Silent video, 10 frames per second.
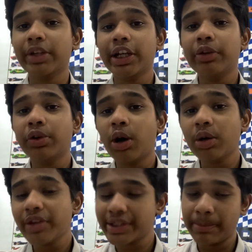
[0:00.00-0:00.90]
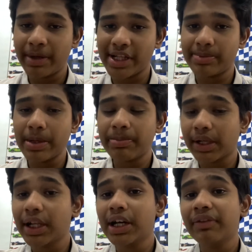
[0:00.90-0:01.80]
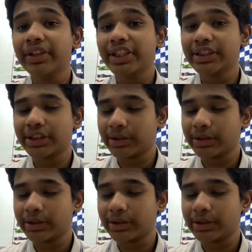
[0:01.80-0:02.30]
He would always impress people with his